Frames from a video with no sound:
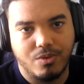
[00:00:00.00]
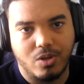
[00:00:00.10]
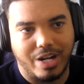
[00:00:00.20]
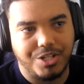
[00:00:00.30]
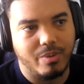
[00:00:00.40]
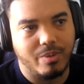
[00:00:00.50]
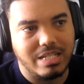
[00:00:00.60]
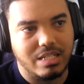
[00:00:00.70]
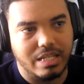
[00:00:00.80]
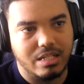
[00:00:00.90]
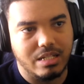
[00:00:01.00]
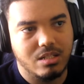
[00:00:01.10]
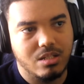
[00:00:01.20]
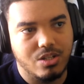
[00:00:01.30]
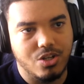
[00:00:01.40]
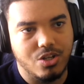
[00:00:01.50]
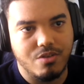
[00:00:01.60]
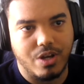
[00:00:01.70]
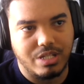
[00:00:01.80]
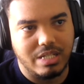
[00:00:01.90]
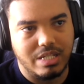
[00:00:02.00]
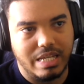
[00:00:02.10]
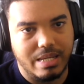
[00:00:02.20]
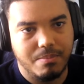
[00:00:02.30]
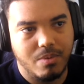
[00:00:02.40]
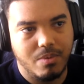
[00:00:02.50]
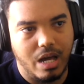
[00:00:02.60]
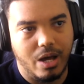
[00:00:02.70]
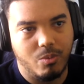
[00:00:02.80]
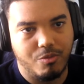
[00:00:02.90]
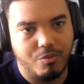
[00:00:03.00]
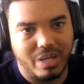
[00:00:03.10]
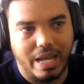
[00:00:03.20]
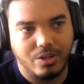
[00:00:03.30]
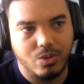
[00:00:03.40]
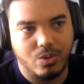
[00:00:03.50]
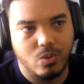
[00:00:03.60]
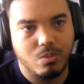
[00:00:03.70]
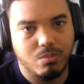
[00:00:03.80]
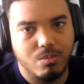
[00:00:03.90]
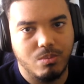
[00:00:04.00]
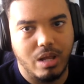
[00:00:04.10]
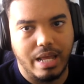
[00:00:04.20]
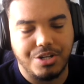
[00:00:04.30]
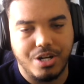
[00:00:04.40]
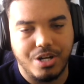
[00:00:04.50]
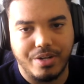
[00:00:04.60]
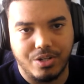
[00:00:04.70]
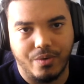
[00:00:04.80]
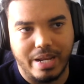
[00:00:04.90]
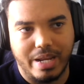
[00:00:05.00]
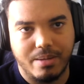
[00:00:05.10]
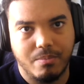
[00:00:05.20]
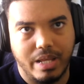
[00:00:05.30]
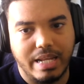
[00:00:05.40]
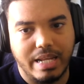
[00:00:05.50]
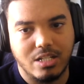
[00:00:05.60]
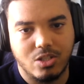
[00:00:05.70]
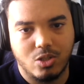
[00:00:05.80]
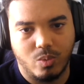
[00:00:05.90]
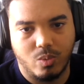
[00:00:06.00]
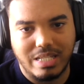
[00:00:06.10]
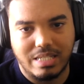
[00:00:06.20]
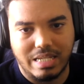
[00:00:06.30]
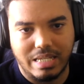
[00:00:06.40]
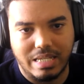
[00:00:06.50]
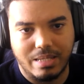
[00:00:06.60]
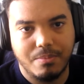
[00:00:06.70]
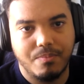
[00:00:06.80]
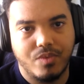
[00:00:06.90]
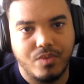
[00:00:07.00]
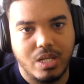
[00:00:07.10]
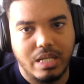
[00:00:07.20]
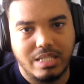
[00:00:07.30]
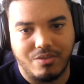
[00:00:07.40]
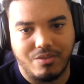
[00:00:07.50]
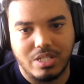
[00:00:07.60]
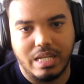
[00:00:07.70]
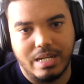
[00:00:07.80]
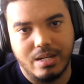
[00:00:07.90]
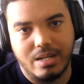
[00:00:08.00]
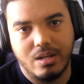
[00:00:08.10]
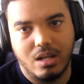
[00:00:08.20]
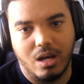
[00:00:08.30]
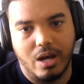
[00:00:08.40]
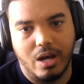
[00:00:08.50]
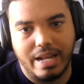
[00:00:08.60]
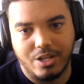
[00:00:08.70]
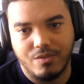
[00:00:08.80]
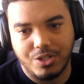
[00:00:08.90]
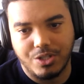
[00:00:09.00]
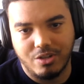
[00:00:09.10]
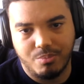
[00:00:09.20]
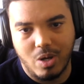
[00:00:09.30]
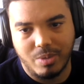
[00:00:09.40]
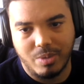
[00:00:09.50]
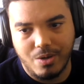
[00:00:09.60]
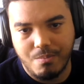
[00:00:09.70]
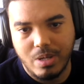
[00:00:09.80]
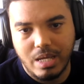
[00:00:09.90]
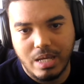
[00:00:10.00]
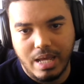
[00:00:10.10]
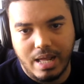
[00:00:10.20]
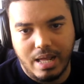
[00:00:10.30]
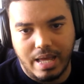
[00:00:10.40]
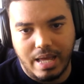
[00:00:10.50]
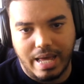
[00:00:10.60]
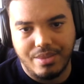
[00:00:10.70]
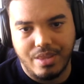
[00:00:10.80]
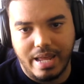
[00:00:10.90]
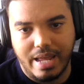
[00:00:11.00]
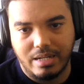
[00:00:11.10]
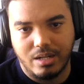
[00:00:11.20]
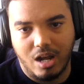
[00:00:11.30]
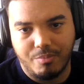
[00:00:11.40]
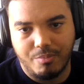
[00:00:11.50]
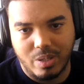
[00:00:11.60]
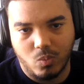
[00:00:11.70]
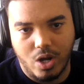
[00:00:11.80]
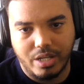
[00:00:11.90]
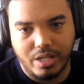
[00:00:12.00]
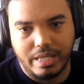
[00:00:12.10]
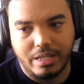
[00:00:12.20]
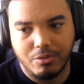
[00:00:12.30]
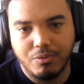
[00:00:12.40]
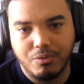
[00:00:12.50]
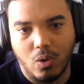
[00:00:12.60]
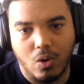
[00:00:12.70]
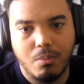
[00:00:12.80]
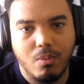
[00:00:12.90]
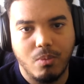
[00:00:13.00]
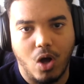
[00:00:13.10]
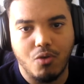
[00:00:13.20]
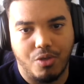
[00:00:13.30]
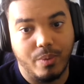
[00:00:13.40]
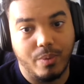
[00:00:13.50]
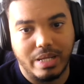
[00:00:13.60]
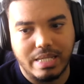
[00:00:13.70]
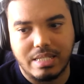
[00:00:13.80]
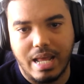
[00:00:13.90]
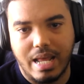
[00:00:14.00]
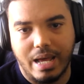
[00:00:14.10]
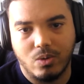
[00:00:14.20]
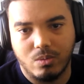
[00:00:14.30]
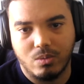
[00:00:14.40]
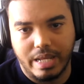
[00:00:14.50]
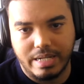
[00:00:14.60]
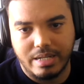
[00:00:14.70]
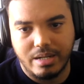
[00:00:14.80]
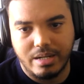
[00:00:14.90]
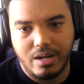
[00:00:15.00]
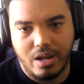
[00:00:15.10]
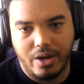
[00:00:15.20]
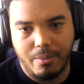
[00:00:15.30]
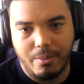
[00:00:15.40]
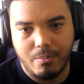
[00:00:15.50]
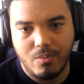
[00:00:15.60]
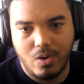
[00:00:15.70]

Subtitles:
graduated university with a mechanical engineering degree in 2017 at University of Birmingham, and then I've been working for over 3 years now in OLE